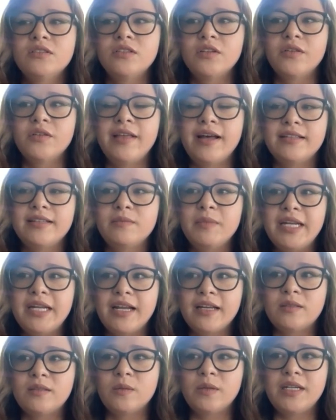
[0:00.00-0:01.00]
So that's my
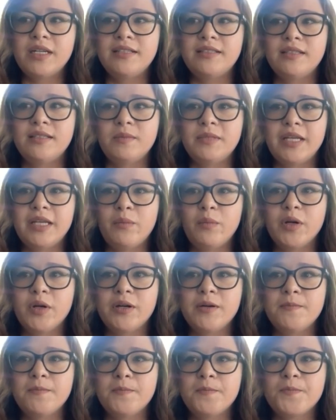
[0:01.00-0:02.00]
next one in
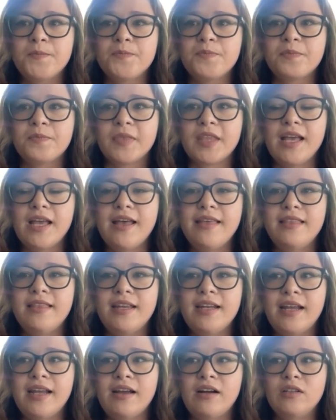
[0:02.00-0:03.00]
September. And
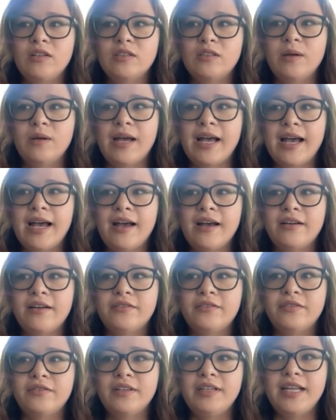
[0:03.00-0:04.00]
then I also
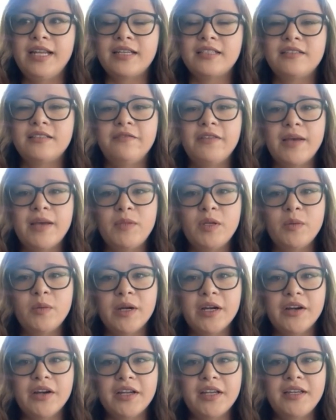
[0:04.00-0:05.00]
have next
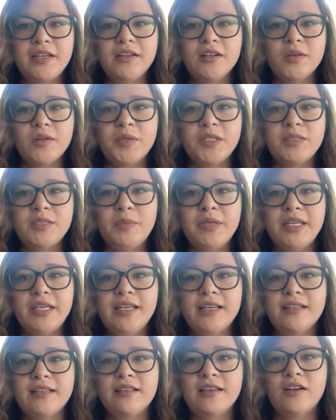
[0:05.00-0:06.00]
February, I'll be
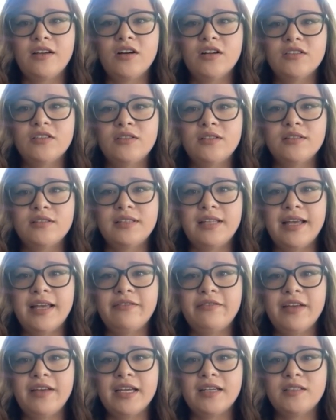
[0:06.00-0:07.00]
speaking at the Conscious
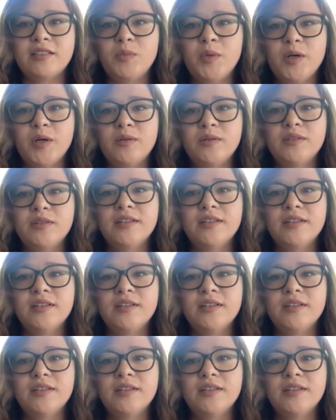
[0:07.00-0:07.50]
Life Expo.